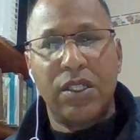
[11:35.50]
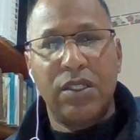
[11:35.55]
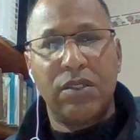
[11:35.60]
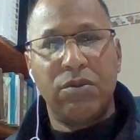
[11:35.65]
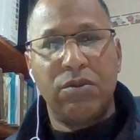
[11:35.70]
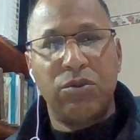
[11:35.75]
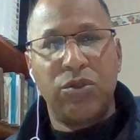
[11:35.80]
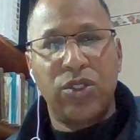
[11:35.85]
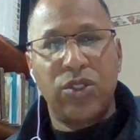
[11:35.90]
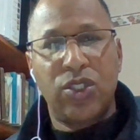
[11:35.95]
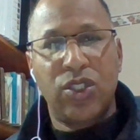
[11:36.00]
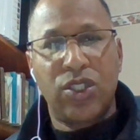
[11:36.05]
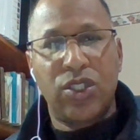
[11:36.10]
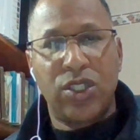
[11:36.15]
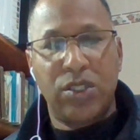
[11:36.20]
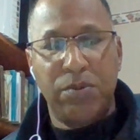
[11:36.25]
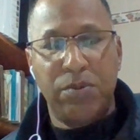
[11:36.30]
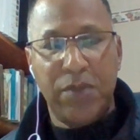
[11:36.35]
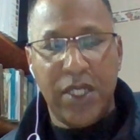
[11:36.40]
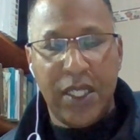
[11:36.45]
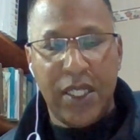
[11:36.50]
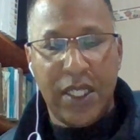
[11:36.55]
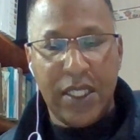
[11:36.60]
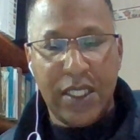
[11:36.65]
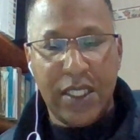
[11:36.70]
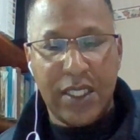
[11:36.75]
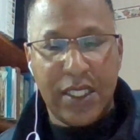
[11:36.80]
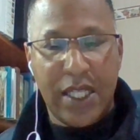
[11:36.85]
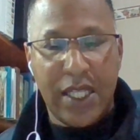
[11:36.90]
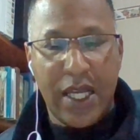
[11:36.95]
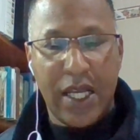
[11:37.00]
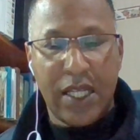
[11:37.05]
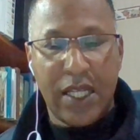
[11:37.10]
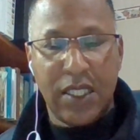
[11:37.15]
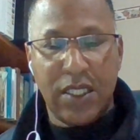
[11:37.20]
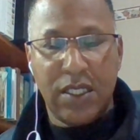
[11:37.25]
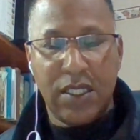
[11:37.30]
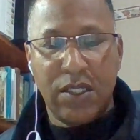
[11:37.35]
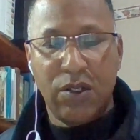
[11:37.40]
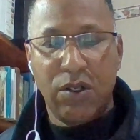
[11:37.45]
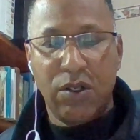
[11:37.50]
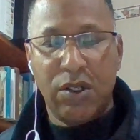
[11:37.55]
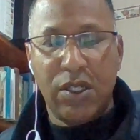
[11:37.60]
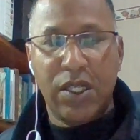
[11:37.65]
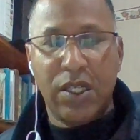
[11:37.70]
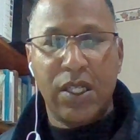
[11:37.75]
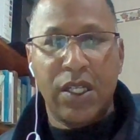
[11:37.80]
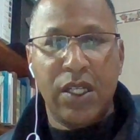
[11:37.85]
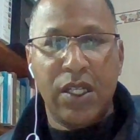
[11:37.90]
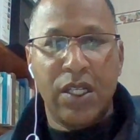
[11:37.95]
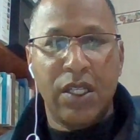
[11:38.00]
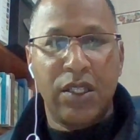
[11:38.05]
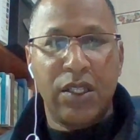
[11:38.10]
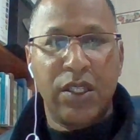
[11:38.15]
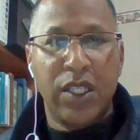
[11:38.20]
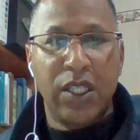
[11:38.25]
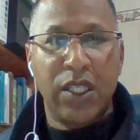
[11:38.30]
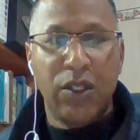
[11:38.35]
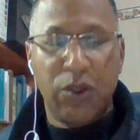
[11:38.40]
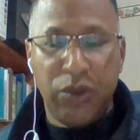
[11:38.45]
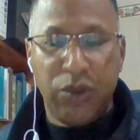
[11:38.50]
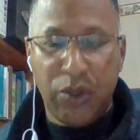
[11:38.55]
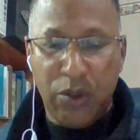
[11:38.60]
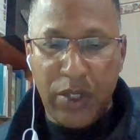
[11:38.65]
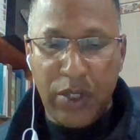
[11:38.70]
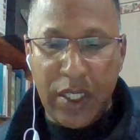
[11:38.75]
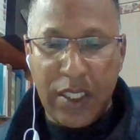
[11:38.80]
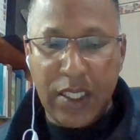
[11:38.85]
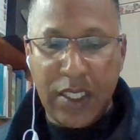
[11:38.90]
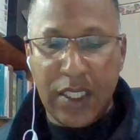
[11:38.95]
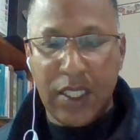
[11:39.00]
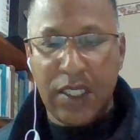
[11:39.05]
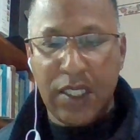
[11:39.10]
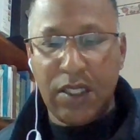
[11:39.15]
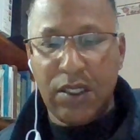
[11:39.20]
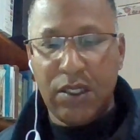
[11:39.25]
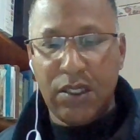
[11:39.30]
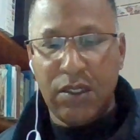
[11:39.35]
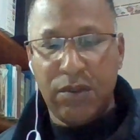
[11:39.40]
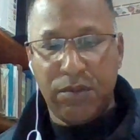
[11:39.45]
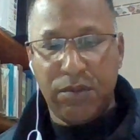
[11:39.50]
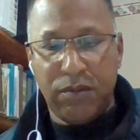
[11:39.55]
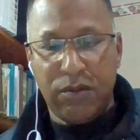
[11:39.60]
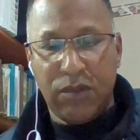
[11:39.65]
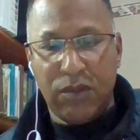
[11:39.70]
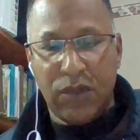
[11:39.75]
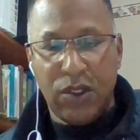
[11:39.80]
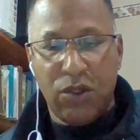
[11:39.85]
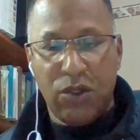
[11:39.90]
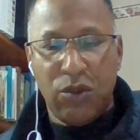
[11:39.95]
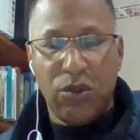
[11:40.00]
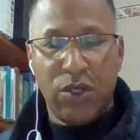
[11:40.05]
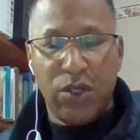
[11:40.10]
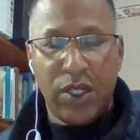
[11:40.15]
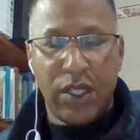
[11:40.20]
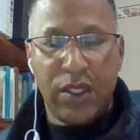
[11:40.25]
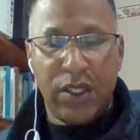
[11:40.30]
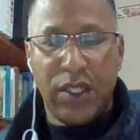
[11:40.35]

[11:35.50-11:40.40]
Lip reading: which means that the authority or